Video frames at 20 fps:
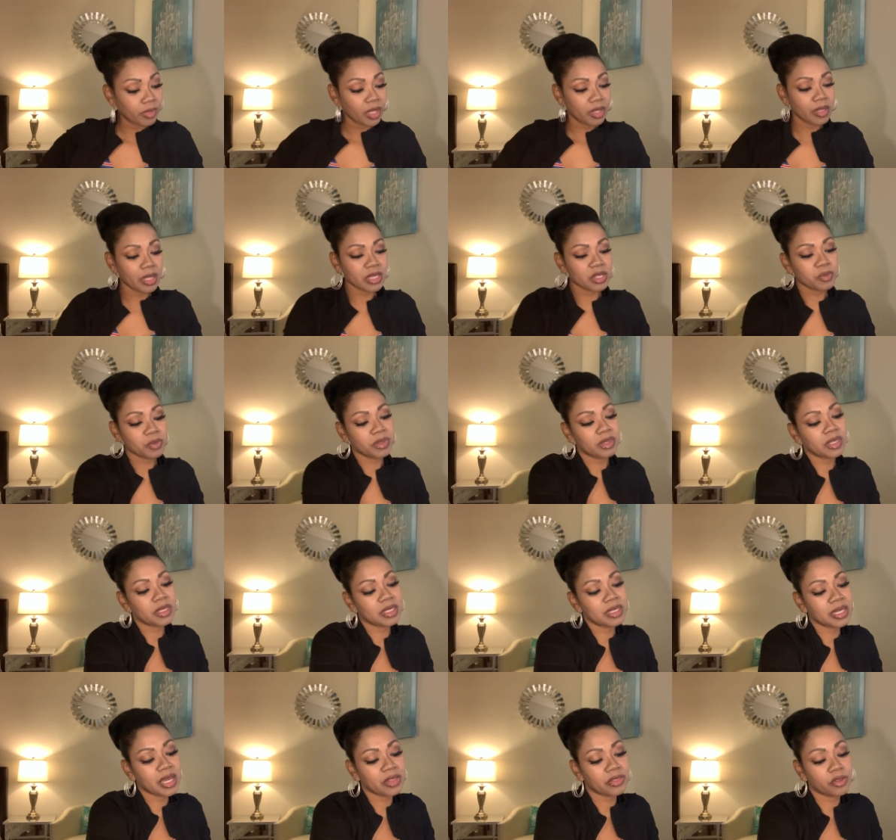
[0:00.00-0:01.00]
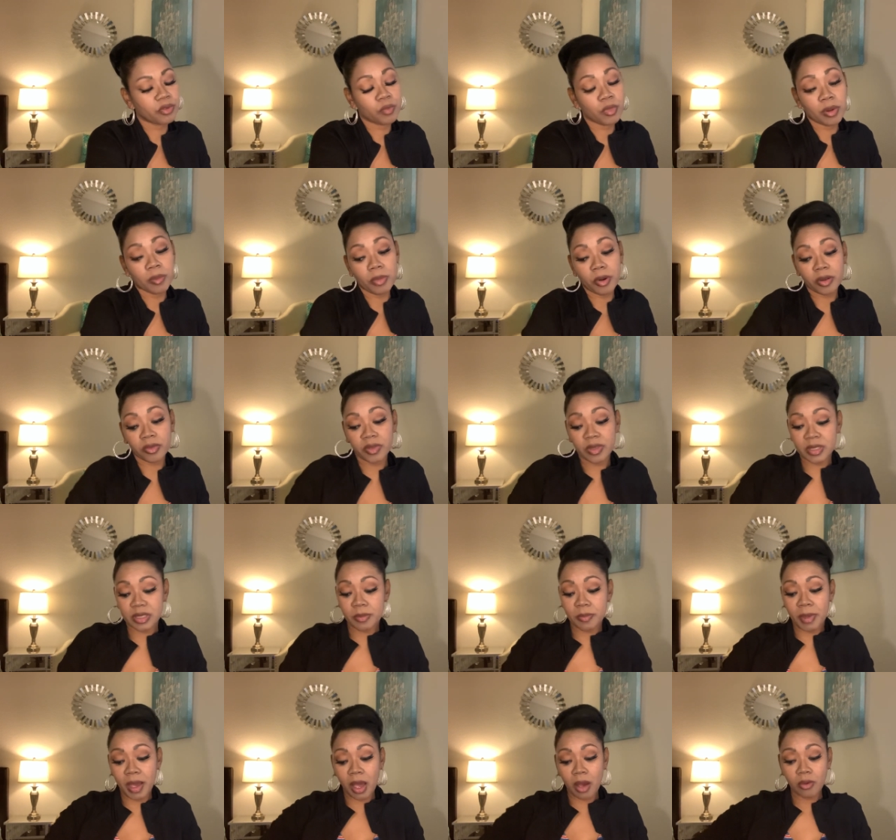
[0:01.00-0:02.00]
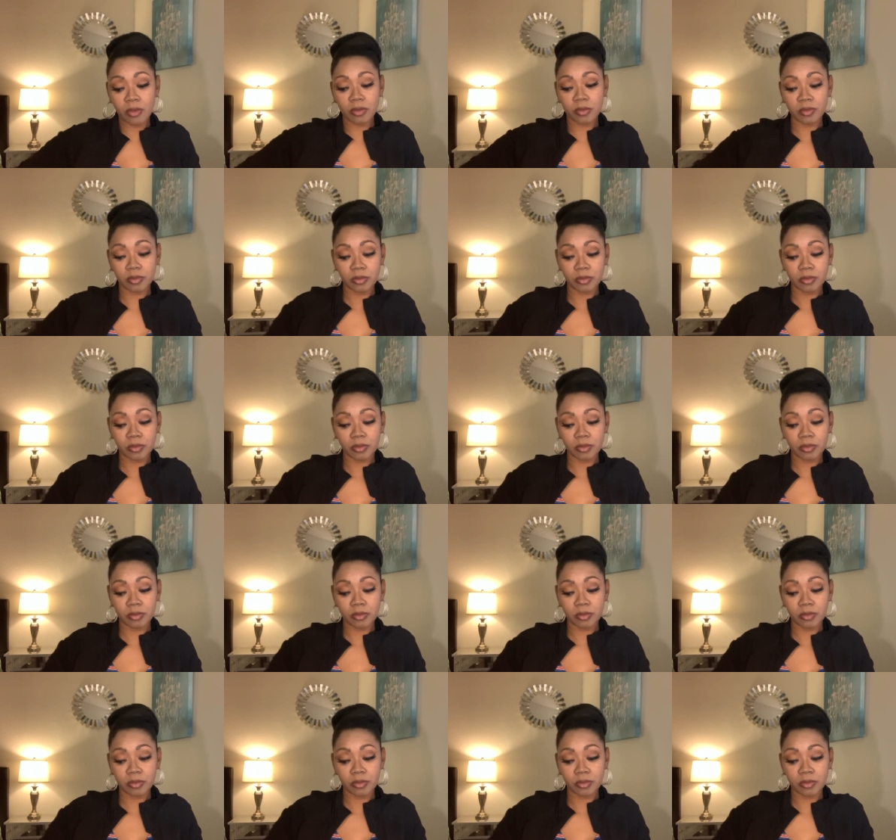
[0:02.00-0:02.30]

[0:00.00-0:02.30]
That's what this death and rebirth is about.